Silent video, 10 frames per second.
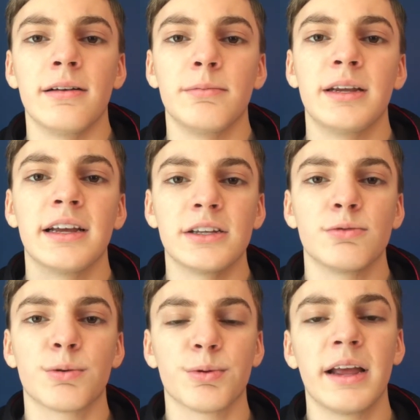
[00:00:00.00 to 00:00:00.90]
because
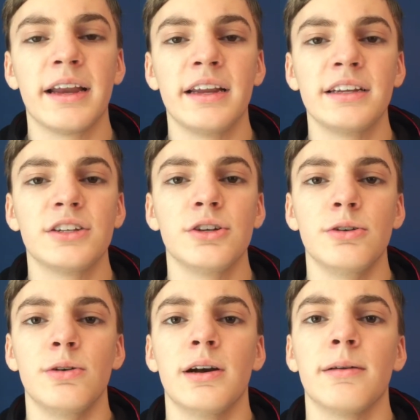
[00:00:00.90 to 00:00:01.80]
we're planning
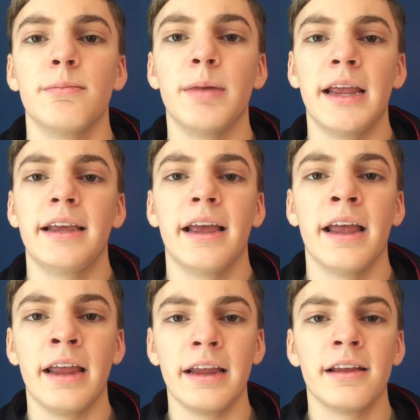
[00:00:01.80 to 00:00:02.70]
to make
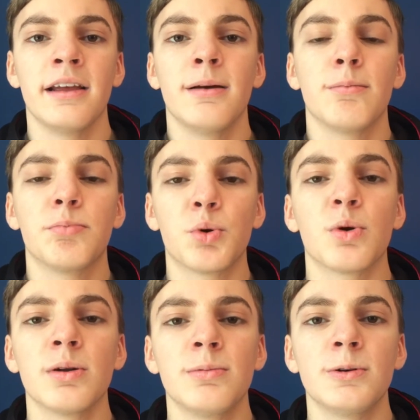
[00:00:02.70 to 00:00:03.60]
a
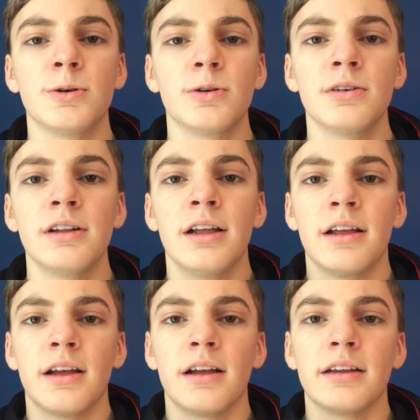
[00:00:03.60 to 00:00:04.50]
portable
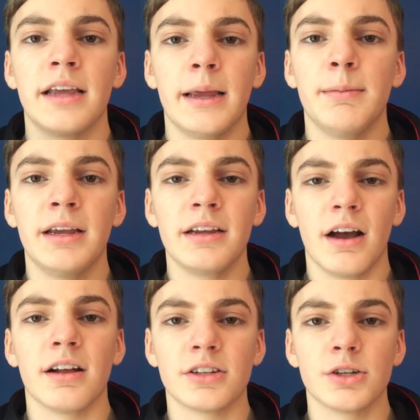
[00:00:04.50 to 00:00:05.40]
gaming
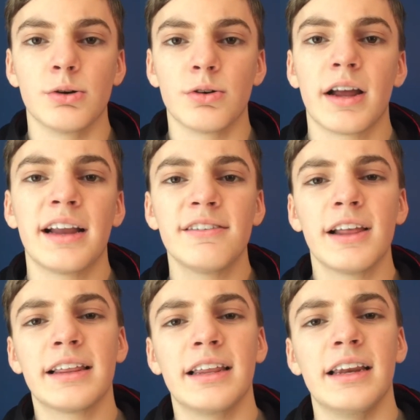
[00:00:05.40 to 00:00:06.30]
console, kind of
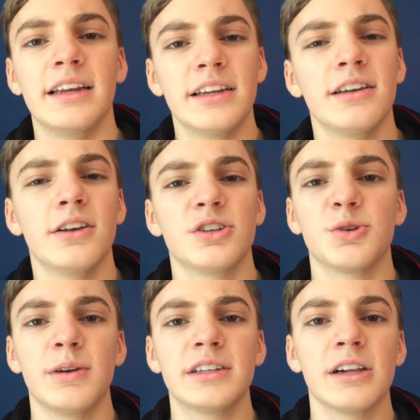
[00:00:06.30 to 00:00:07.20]
like the Nintendo
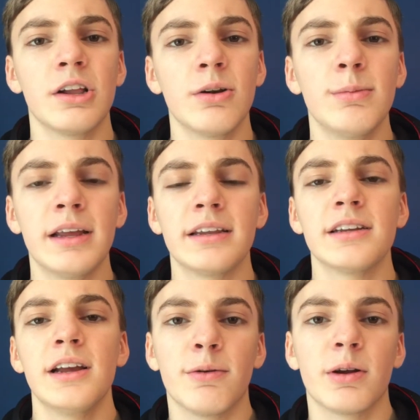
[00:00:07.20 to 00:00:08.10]
Switch a little bit.
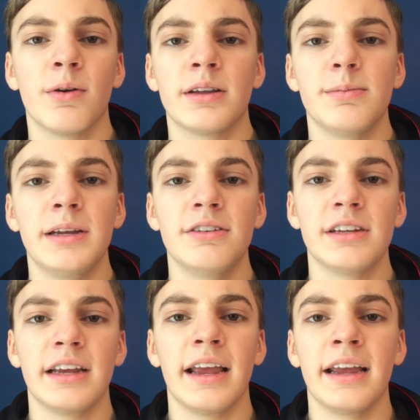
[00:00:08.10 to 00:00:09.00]
We're going to be
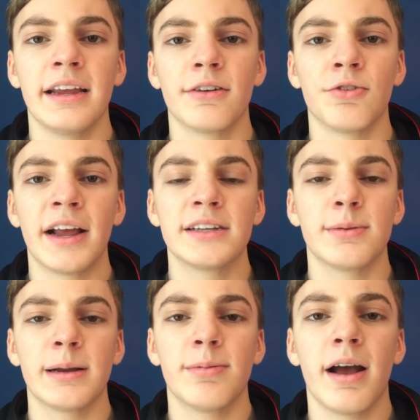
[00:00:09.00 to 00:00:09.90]
using a
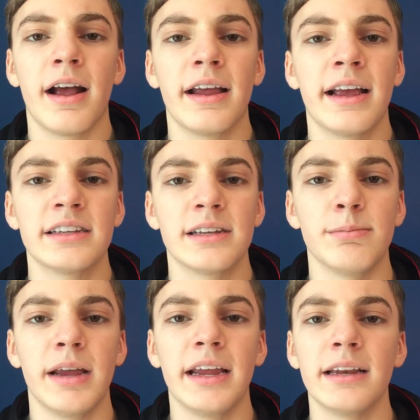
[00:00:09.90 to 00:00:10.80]
Raspberry Pi as the
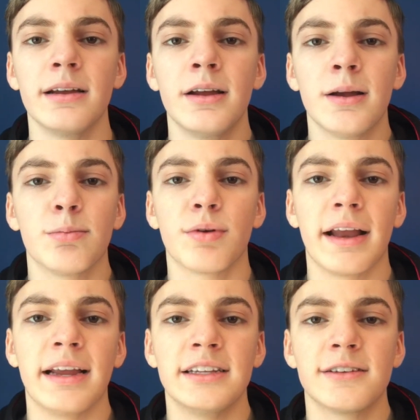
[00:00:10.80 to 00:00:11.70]
main
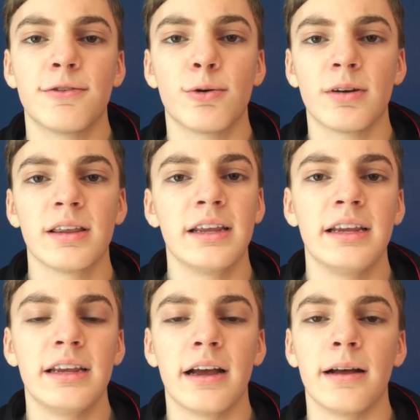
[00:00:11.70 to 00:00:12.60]
brains for
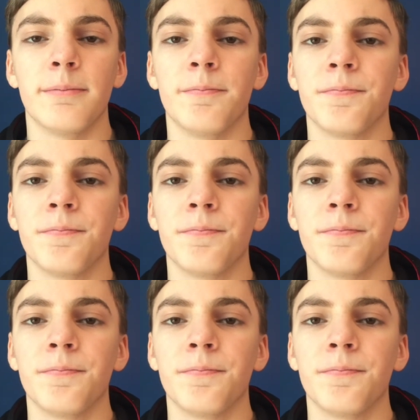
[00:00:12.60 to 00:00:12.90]
the